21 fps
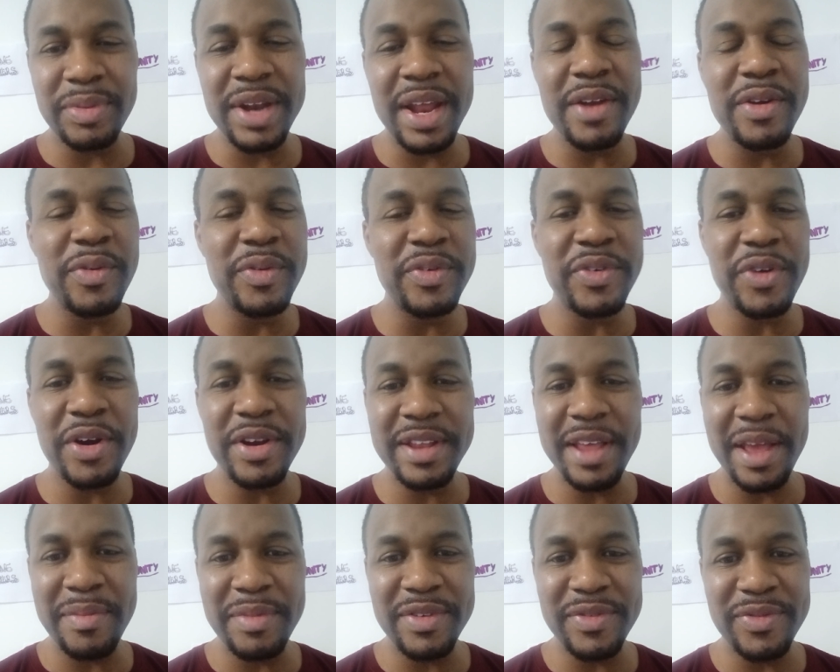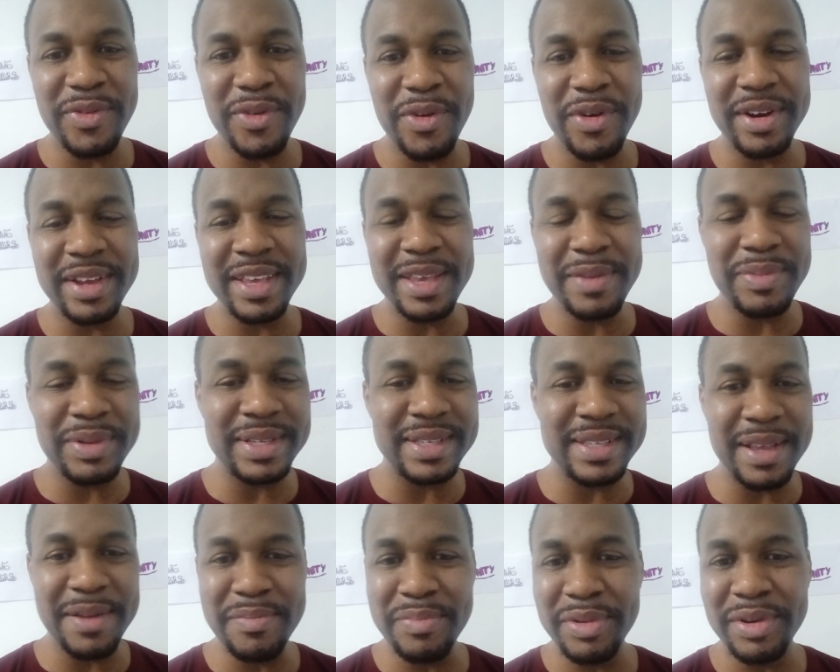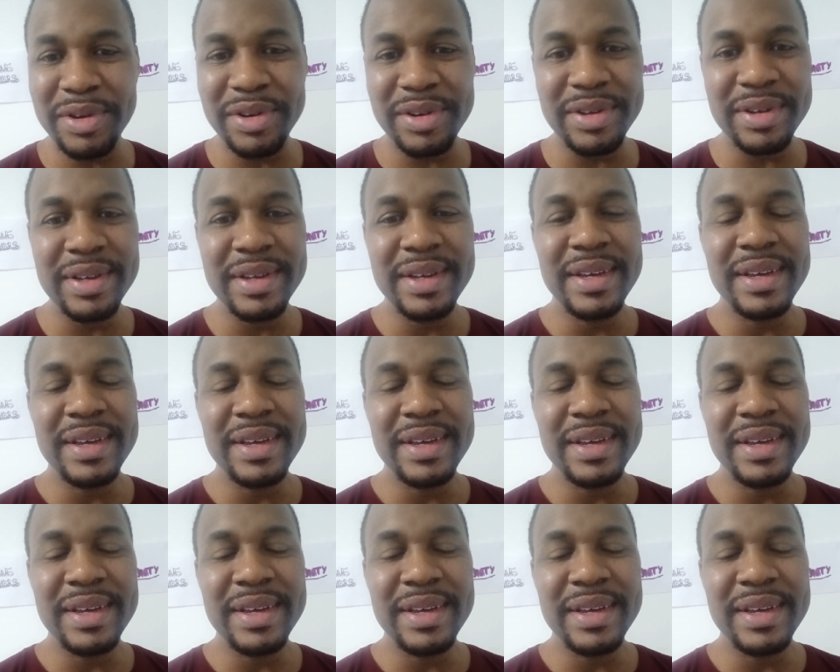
And I know we've heard that before, keep it simple.